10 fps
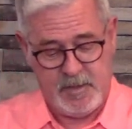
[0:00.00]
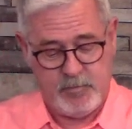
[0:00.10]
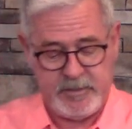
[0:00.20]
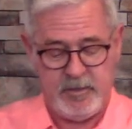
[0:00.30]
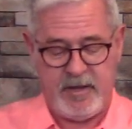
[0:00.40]

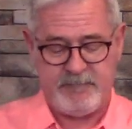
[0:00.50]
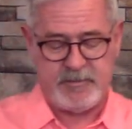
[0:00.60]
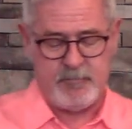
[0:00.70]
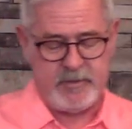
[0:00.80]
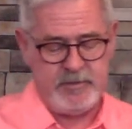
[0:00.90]
When you love
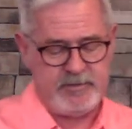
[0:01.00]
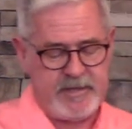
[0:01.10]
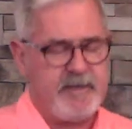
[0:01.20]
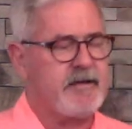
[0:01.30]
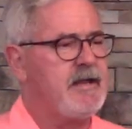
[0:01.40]
someone, you
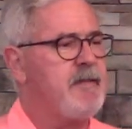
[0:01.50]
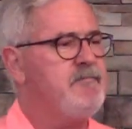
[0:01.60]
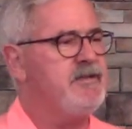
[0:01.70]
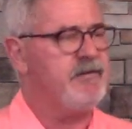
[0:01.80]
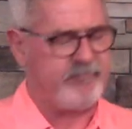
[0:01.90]
say their
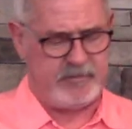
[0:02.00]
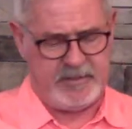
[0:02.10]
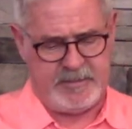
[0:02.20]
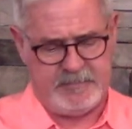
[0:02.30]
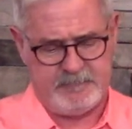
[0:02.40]
name
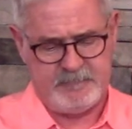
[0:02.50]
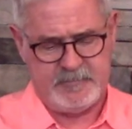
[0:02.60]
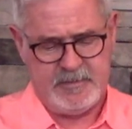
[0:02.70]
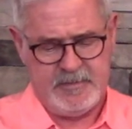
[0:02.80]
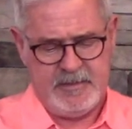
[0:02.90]
differently.
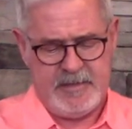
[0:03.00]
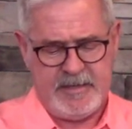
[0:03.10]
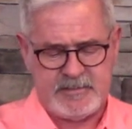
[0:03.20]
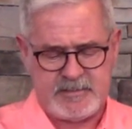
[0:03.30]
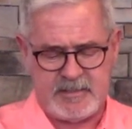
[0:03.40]

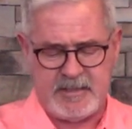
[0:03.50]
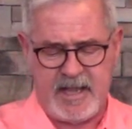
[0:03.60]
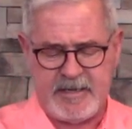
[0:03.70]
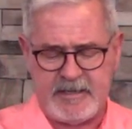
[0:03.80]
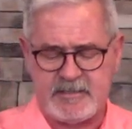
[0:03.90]
It's
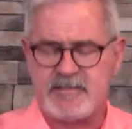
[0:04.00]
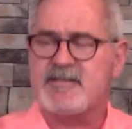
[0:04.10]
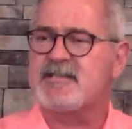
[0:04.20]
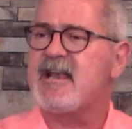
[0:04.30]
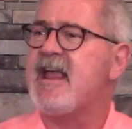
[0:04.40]
like it's
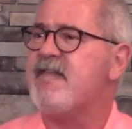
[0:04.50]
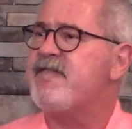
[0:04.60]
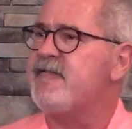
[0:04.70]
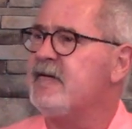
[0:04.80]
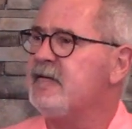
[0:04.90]

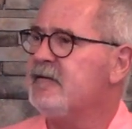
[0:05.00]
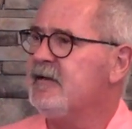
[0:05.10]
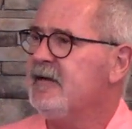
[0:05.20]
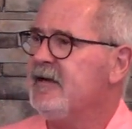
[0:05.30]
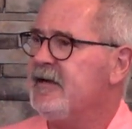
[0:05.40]
safe
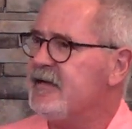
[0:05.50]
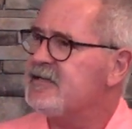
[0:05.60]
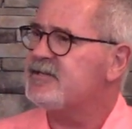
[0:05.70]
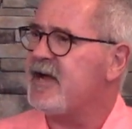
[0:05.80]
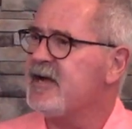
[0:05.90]

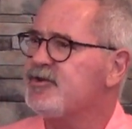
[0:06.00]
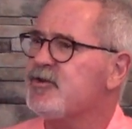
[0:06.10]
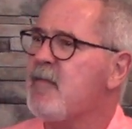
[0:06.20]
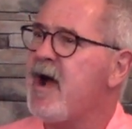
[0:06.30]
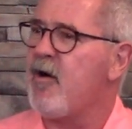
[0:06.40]
inside
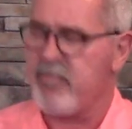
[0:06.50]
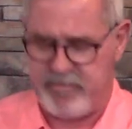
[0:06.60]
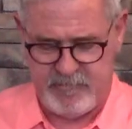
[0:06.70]
your mouth.